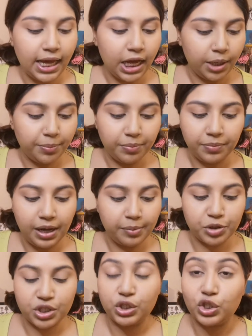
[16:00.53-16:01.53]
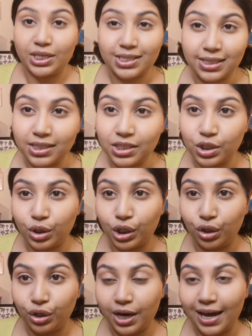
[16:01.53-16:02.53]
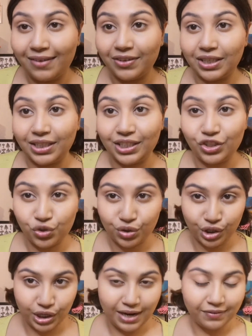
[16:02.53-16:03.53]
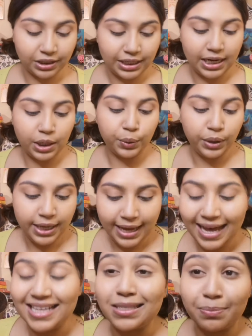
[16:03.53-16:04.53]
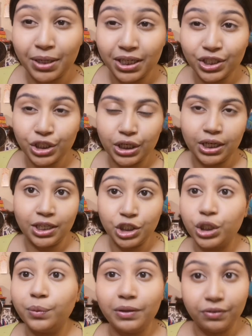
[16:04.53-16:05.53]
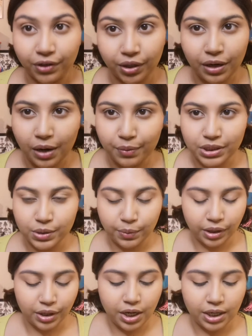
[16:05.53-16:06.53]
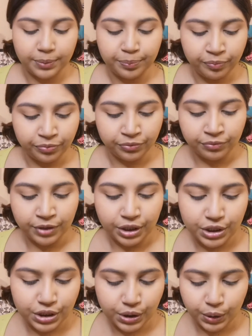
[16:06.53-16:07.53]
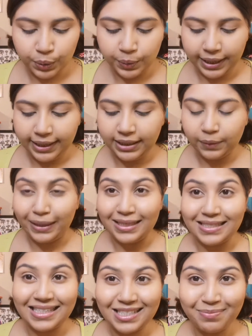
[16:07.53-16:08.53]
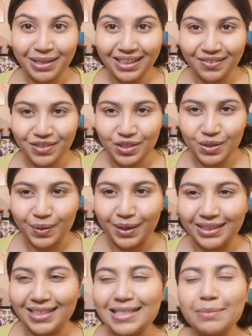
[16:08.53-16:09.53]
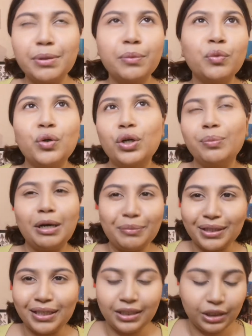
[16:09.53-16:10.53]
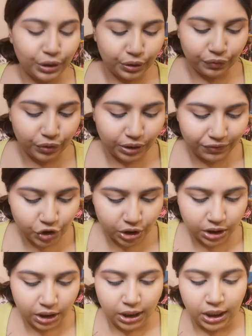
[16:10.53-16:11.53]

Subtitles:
I'm just suggesting so that you're not having the issue that you're having now as much, and until we figure out what's going on. So, anyways, that's my life story. That's a bit more about me, if you give a shit.